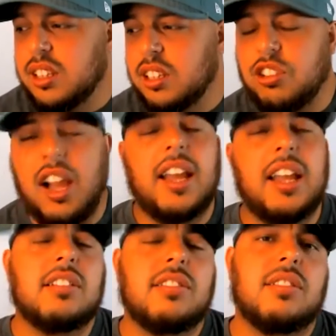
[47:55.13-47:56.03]
The
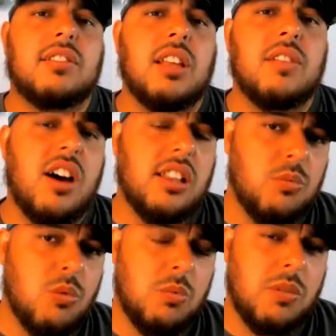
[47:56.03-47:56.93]
Giants, they
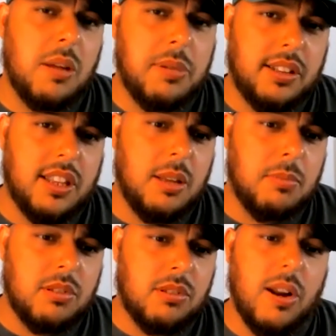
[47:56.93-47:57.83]
finally won when I picked
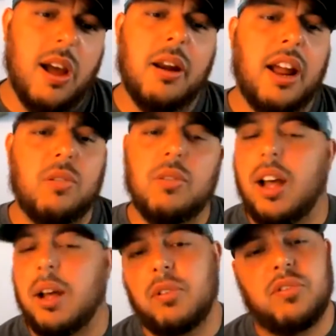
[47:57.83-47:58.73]
them, so now I
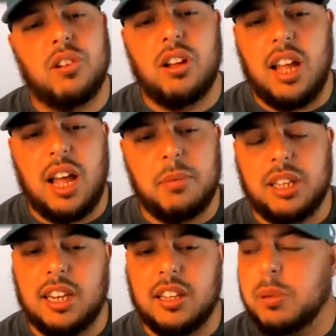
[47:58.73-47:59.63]
don't feel
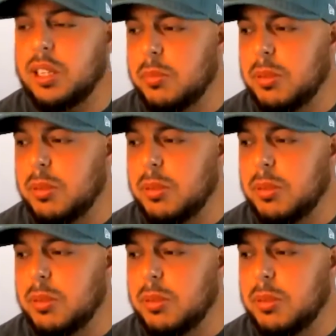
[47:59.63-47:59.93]
obligated to pick